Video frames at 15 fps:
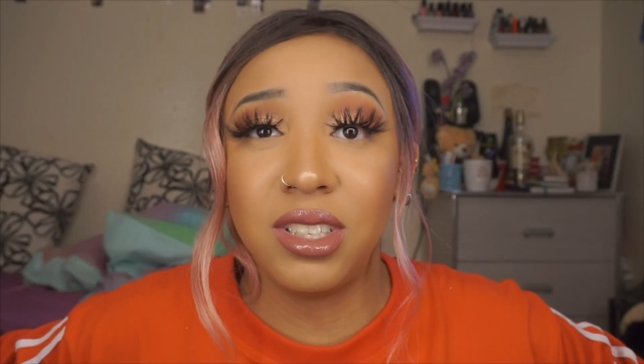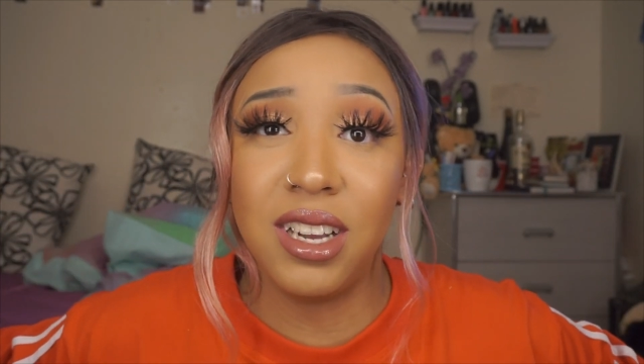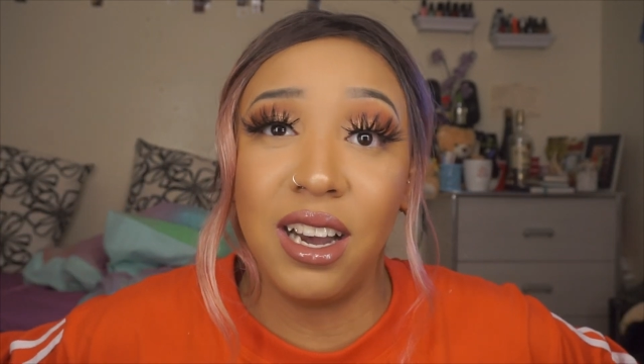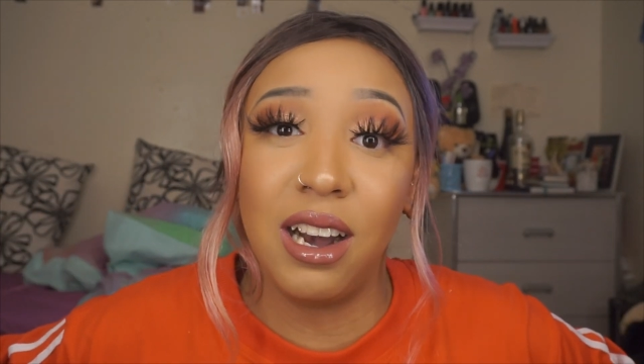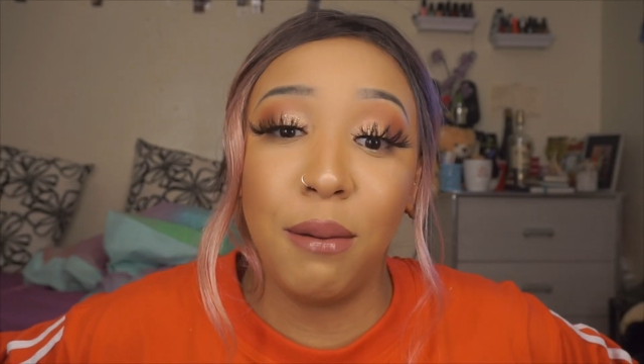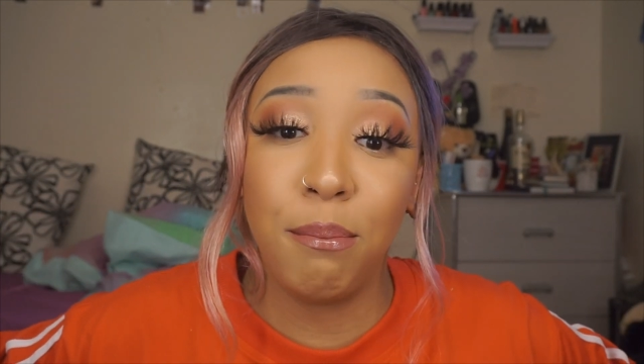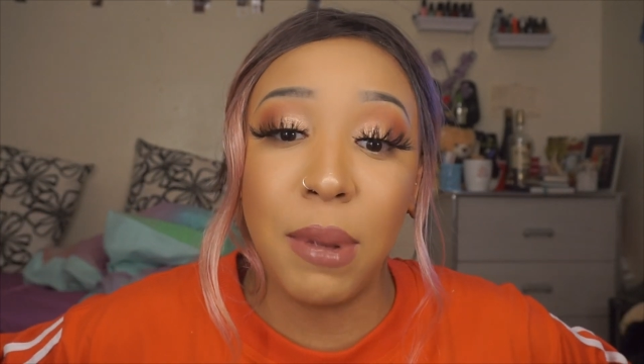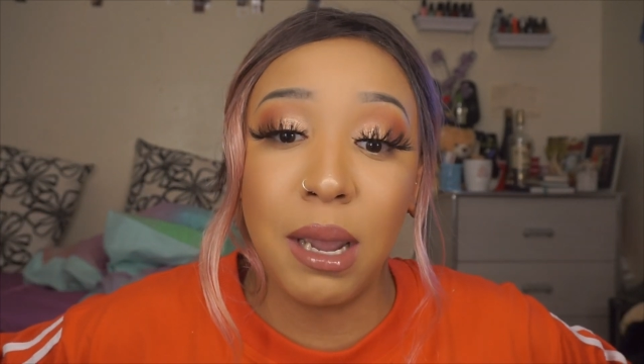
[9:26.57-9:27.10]
to
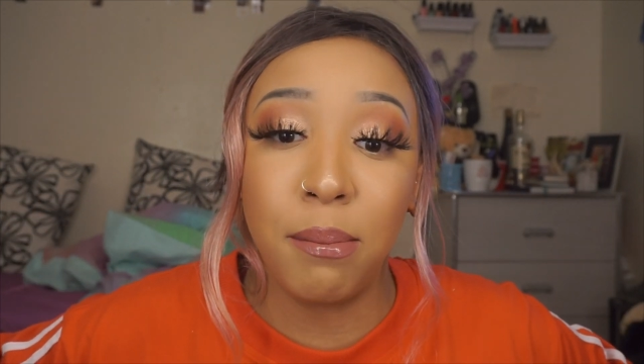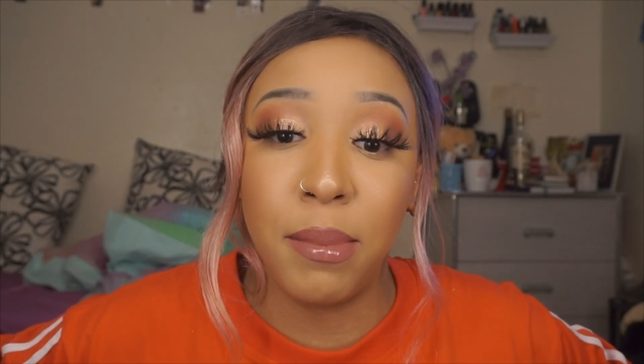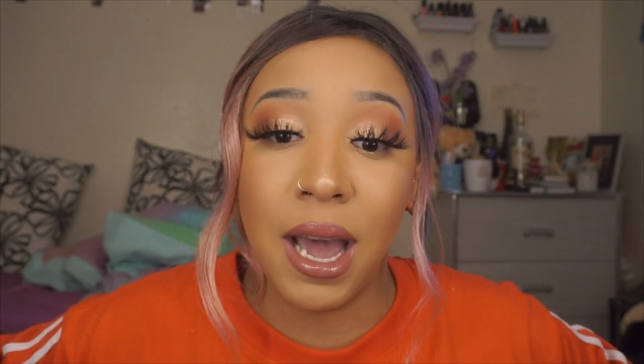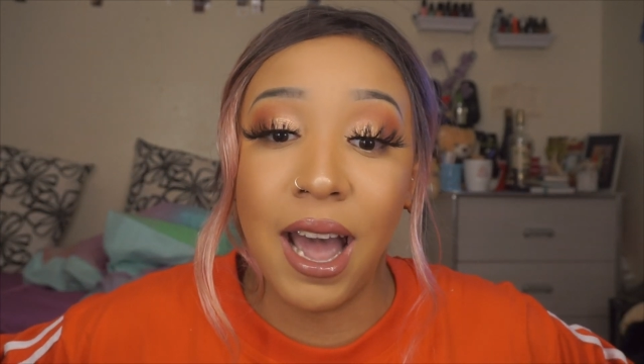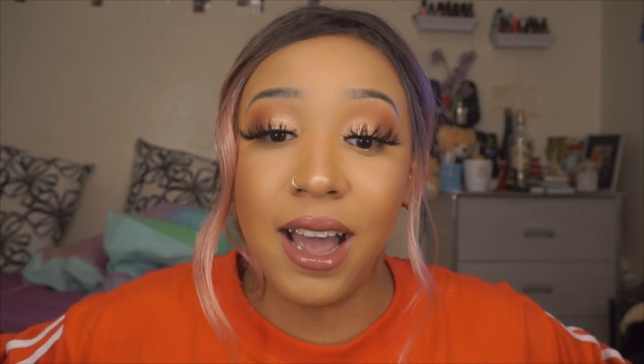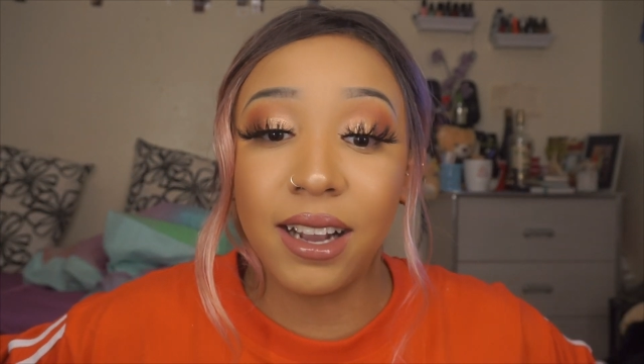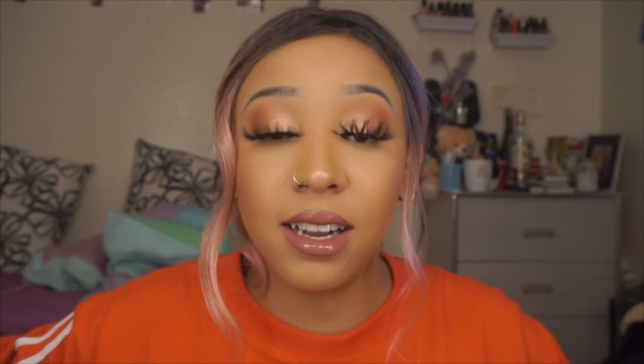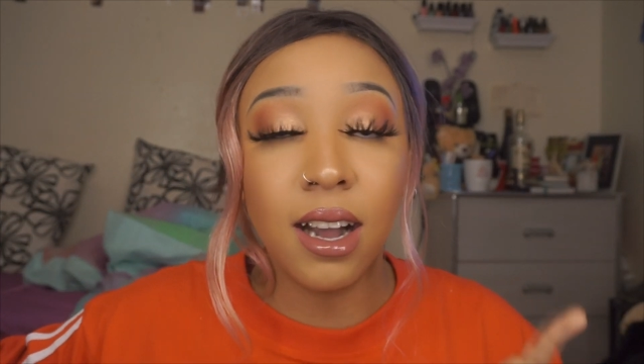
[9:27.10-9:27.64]
help my
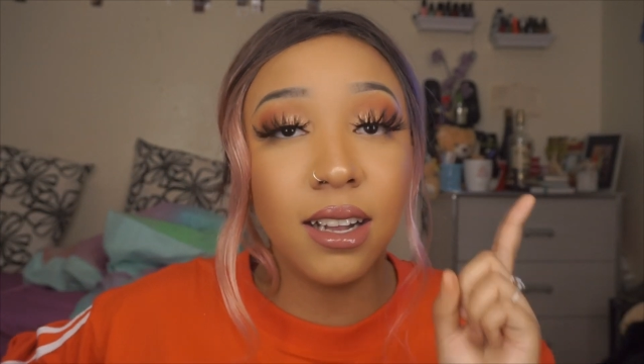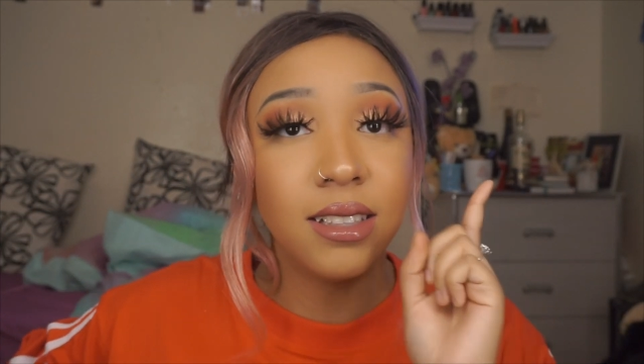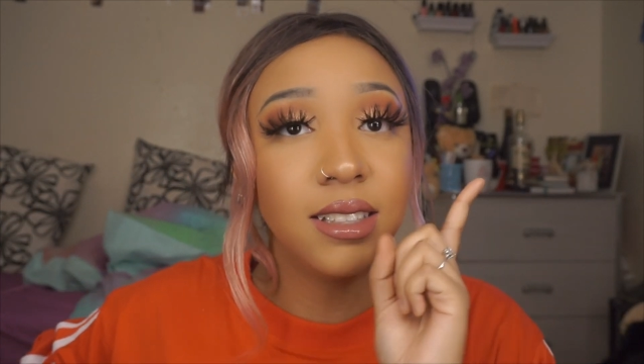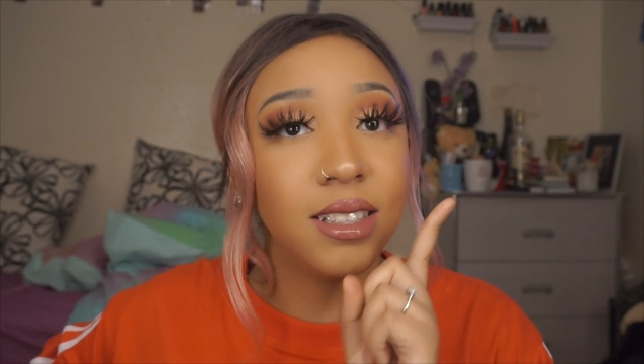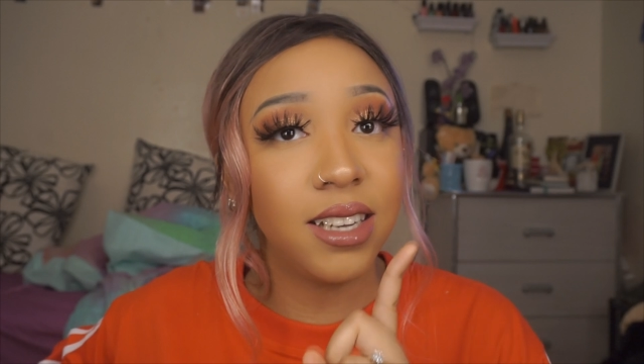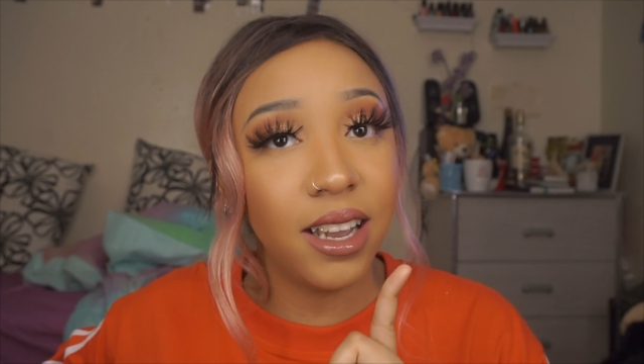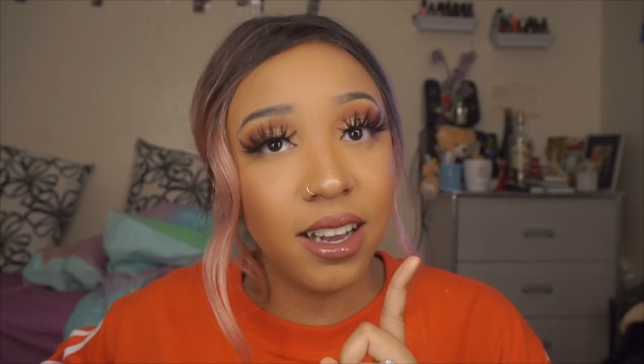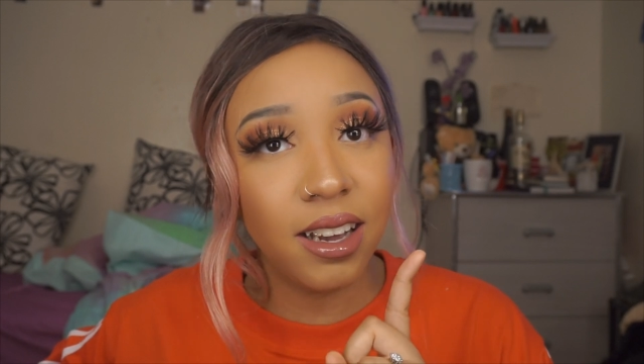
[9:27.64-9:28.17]
back
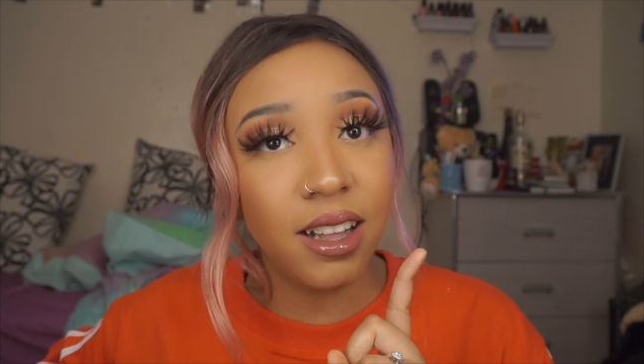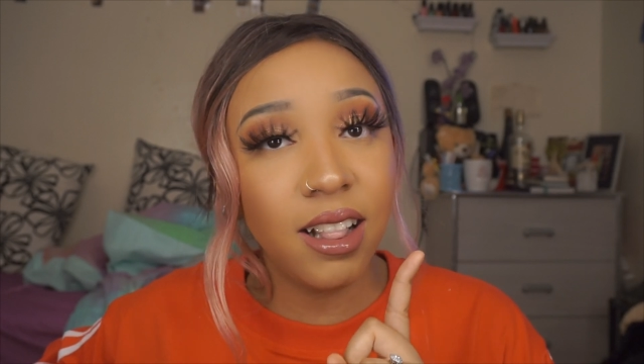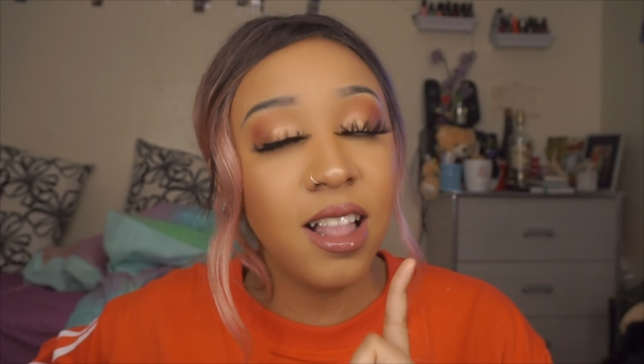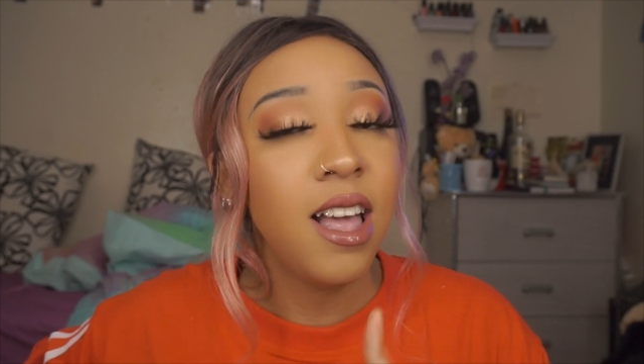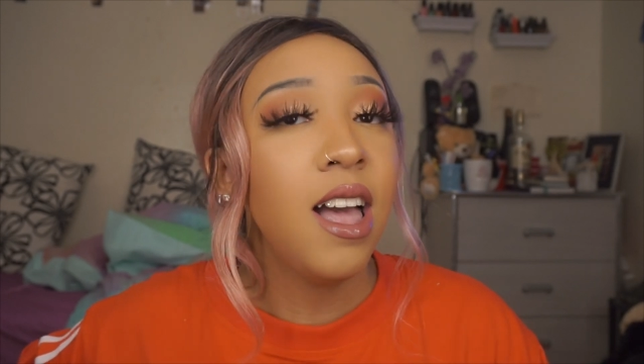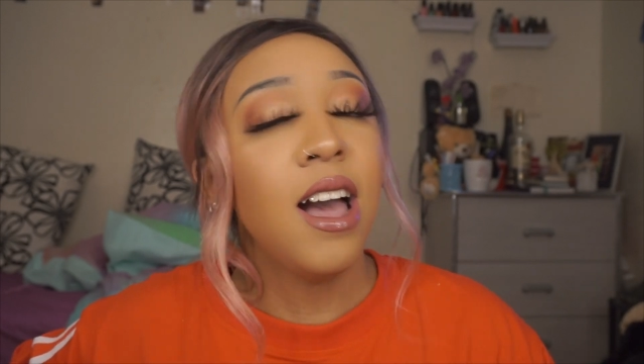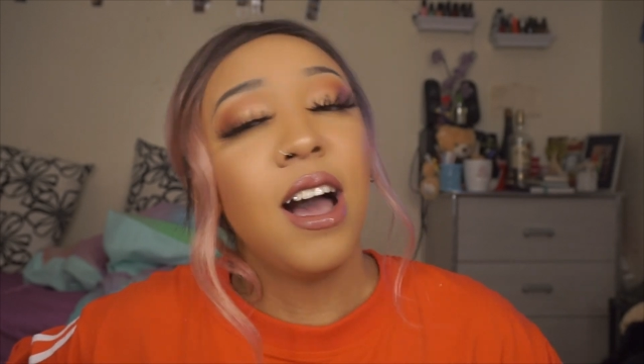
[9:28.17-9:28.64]
until